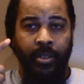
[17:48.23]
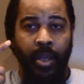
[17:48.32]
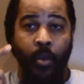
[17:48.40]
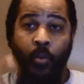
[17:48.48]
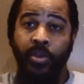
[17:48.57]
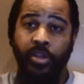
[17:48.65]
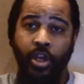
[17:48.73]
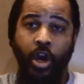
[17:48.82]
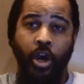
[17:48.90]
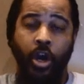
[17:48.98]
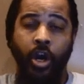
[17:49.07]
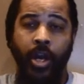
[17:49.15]
and with
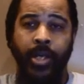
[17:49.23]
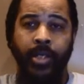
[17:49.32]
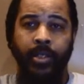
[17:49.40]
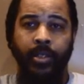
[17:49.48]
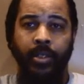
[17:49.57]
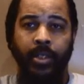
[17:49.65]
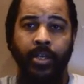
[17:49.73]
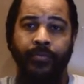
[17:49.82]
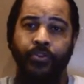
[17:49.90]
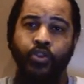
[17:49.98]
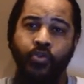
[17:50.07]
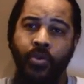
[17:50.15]
your heart.
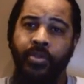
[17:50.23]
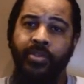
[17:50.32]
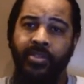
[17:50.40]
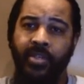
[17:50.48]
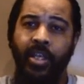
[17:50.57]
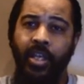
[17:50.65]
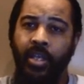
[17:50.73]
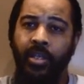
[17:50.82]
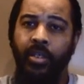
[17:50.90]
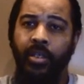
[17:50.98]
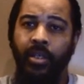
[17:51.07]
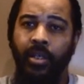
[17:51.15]
If you
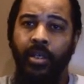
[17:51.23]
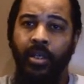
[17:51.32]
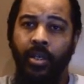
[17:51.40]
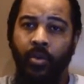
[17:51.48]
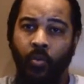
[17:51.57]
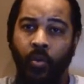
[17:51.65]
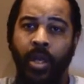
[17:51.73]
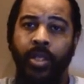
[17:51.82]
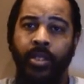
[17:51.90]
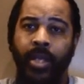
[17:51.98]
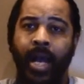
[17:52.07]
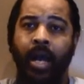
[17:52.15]
see
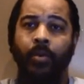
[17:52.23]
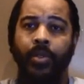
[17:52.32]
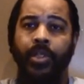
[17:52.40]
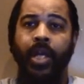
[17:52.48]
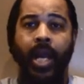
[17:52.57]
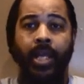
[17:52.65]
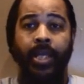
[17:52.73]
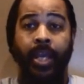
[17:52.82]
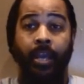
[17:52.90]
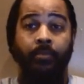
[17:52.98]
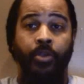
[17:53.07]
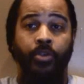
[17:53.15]
what Yahawashi
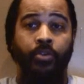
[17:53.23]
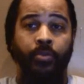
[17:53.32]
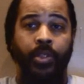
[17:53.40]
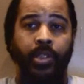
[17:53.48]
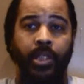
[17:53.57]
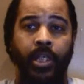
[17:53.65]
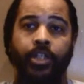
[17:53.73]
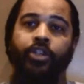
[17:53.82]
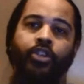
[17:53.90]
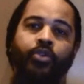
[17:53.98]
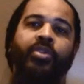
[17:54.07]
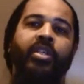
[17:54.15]
came to do and teach,
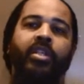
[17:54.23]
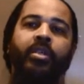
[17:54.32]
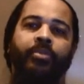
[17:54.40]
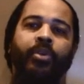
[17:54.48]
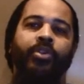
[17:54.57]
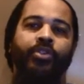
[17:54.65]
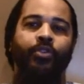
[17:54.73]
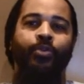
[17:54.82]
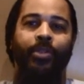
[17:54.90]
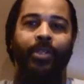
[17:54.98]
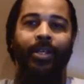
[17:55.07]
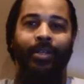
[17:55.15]
you see the person
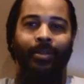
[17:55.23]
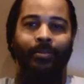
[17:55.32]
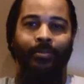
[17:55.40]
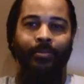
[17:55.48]
who sent him.